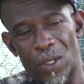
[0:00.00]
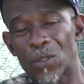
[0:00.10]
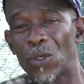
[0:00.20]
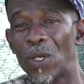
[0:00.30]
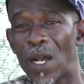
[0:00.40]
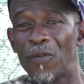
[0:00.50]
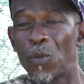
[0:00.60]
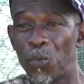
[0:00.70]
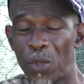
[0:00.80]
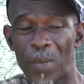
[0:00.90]
So you have
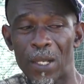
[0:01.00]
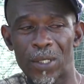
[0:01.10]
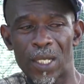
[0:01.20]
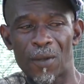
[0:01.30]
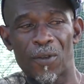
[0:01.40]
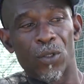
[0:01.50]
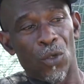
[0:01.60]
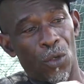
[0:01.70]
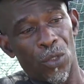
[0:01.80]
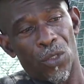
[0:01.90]
to prepare yourself for
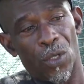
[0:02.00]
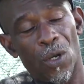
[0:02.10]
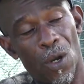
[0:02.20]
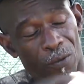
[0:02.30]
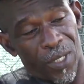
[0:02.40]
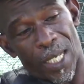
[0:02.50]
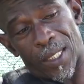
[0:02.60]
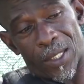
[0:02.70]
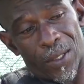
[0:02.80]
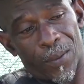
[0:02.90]
those
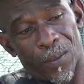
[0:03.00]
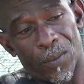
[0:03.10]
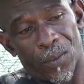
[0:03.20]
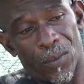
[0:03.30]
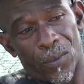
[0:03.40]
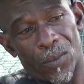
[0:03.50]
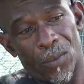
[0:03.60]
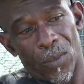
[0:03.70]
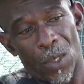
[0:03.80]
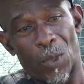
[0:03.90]
offsets.
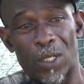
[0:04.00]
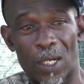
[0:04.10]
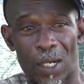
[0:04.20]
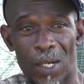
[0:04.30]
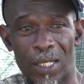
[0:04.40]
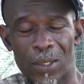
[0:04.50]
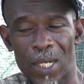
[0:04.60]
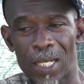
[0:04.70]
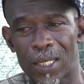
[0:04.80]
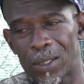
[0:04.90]
But otherwise to
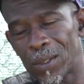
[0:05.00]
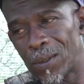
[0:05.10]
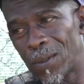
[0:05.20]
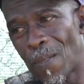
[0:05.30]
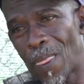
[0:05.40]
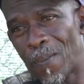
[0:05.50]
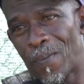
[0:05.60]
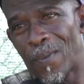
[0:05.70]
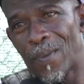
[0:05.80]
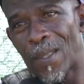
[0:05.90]
that,
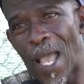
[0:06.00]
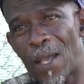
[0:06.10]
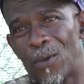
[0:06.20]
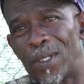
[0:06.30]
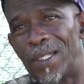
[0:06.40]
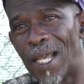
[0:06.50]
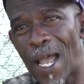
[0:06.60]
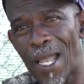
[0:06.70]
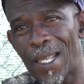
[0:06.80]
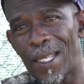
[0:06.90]
I would
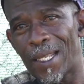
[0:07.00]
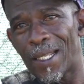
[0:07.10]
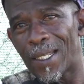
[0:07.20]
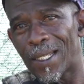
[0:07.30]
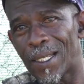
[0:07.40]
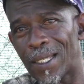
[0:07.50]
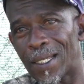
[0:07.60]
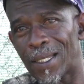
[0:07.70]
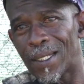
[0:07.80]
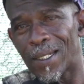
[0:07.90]
die
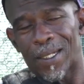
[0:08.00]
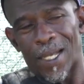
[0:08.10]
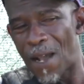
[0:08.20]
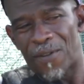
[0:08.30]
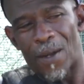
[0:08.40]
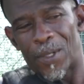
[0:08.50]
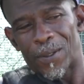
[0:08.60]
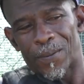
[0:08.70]
a farmer.